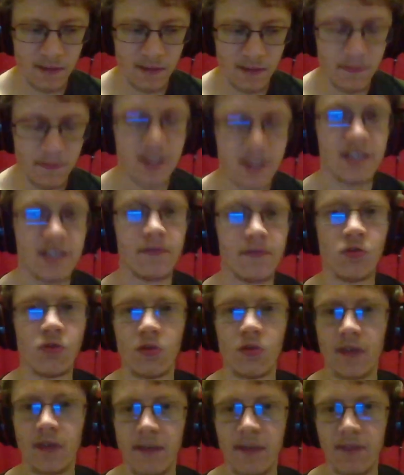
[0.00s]
Because if you
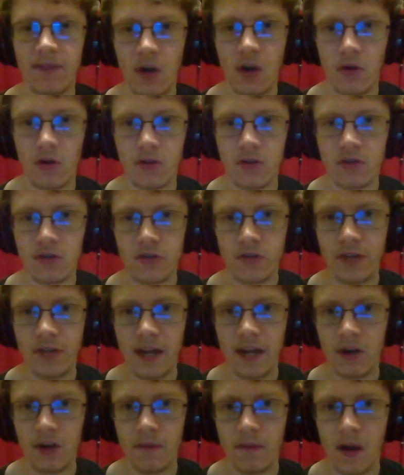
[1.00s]
don't have characters you
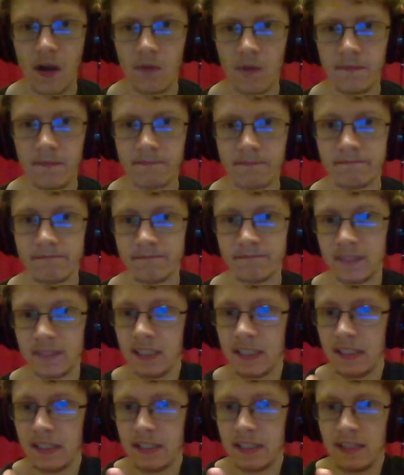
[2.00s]
care about,
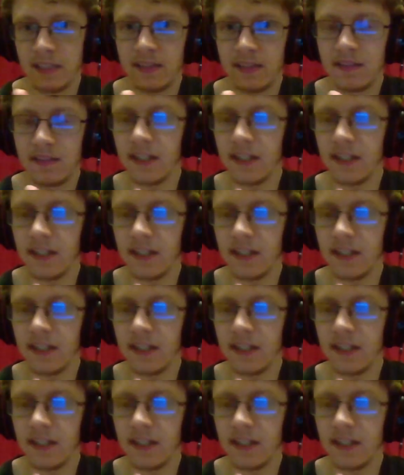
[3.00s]
then